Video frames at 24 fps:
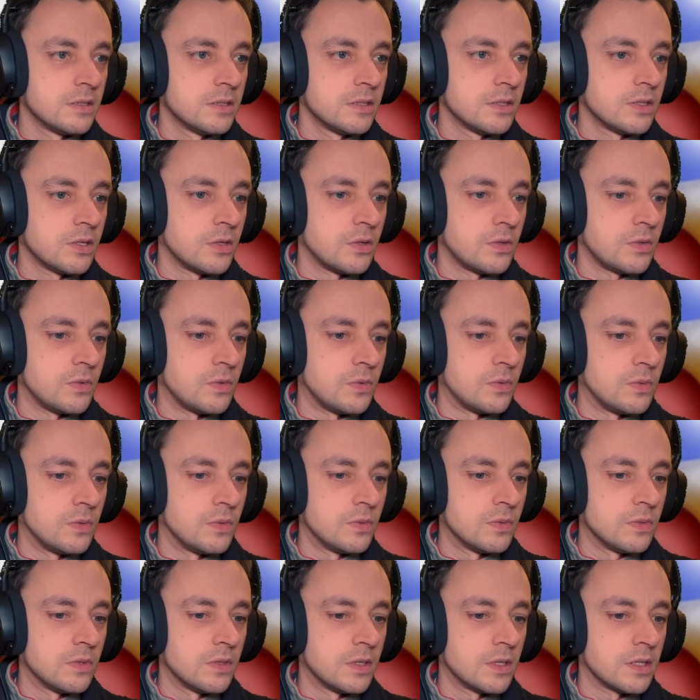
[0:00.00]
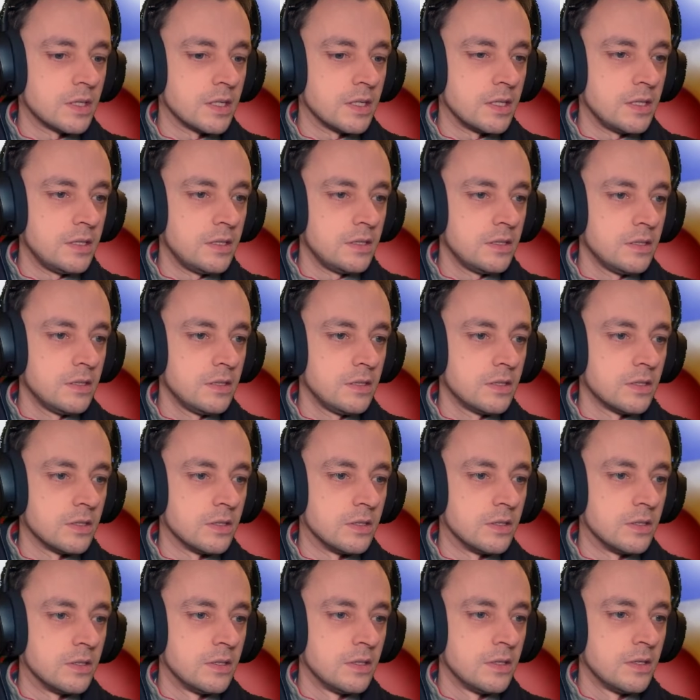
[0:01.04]
Cool. Okay, good.
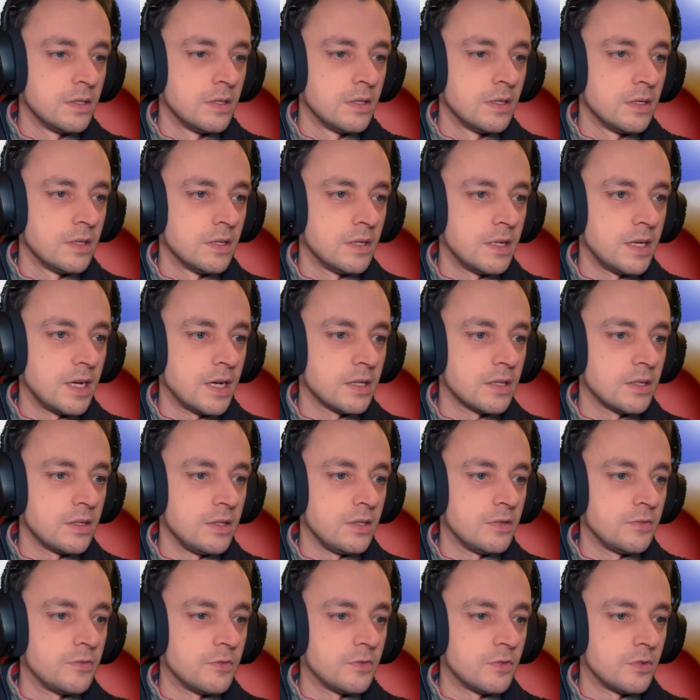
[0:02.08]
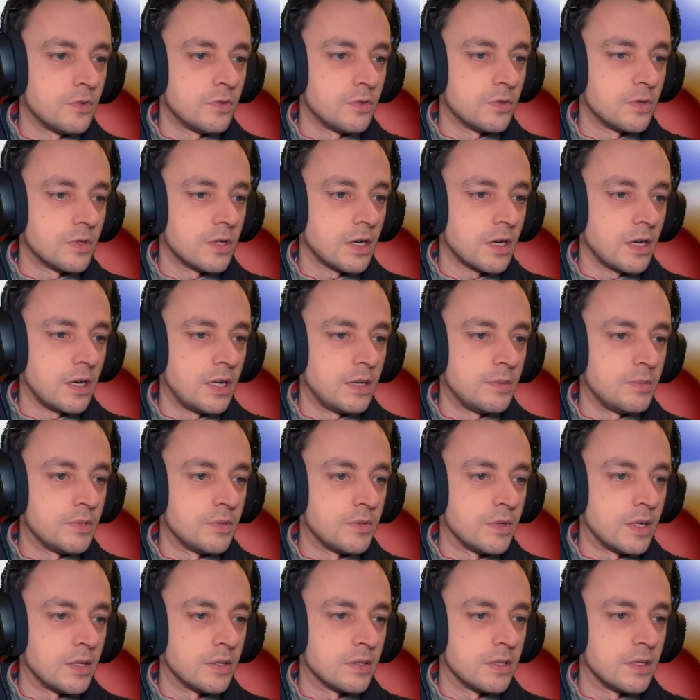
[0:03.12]
Now that you've all climbed
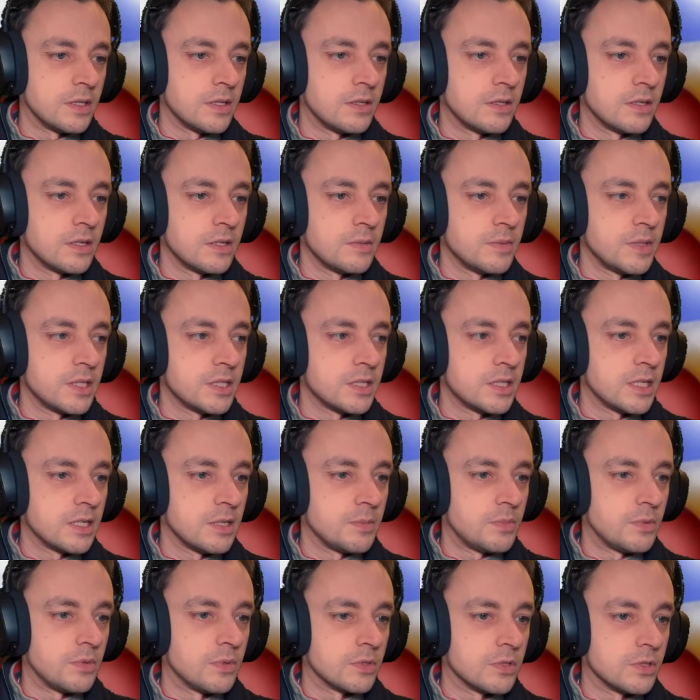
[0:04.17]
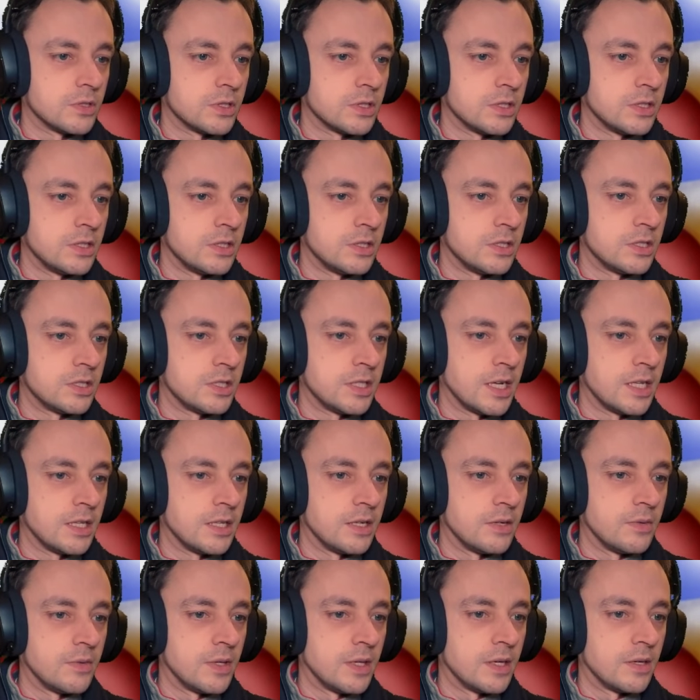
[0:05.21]
around there, I'm going to make a teleporter so you can just get
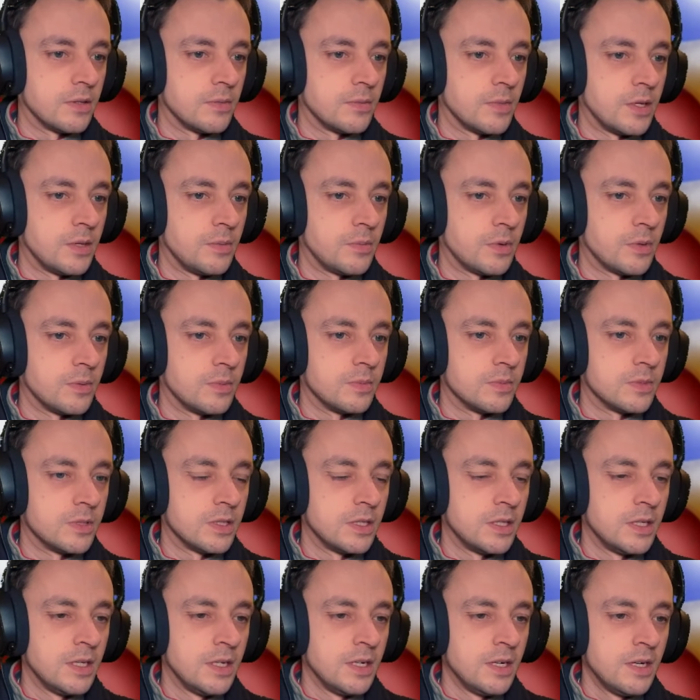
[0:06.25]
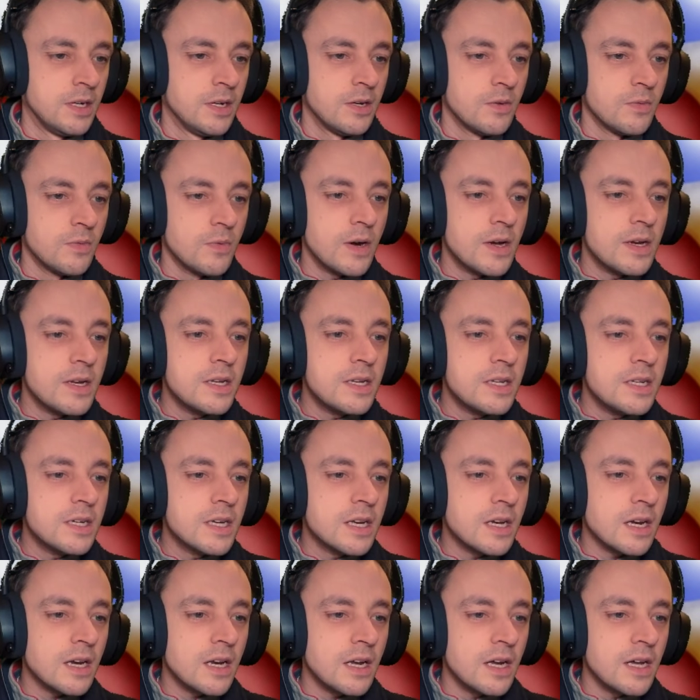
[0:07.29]
there without any problems. Why didn't you
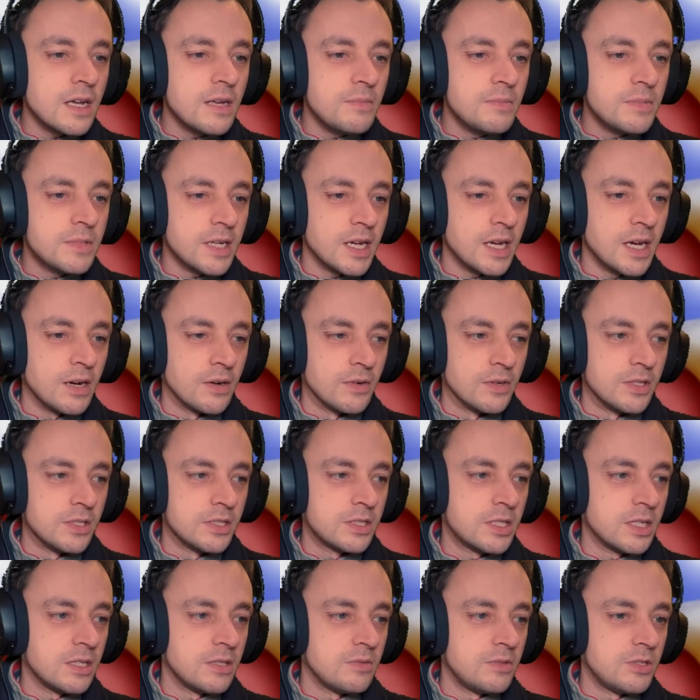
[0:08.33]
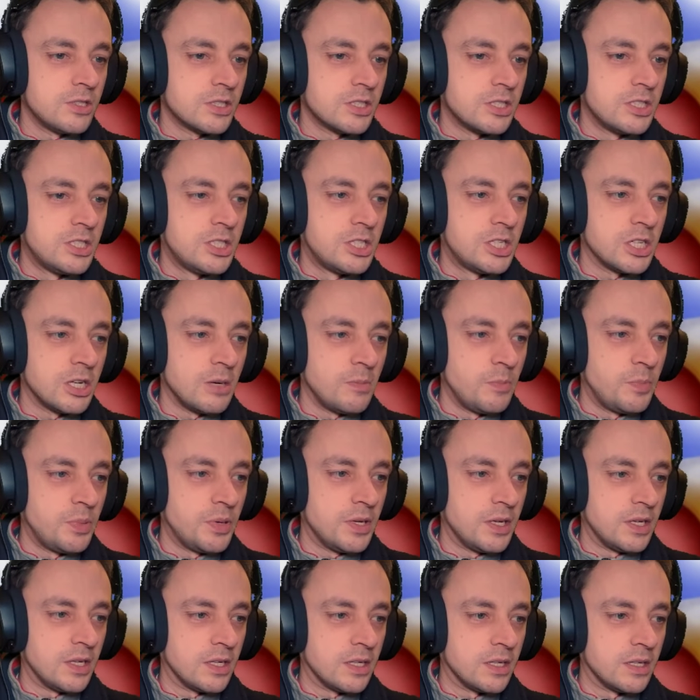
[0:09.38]
climb down instead of just
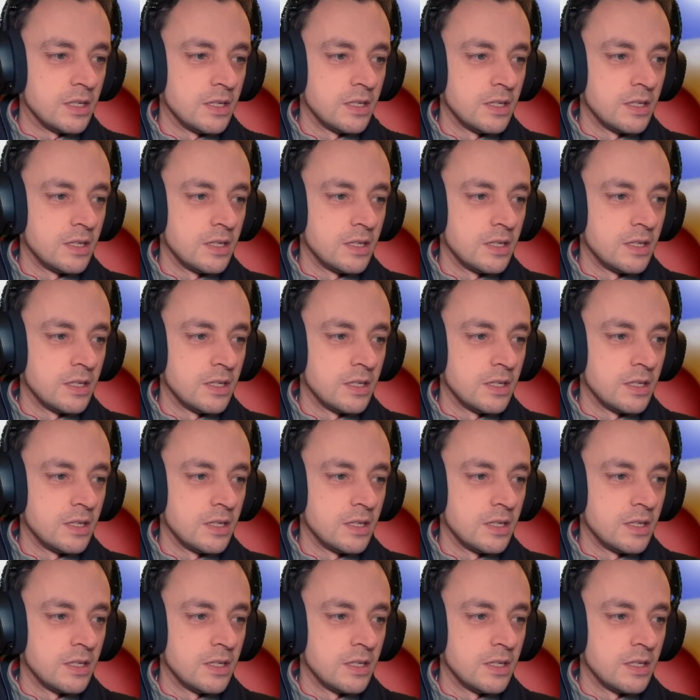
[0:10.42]
jumping?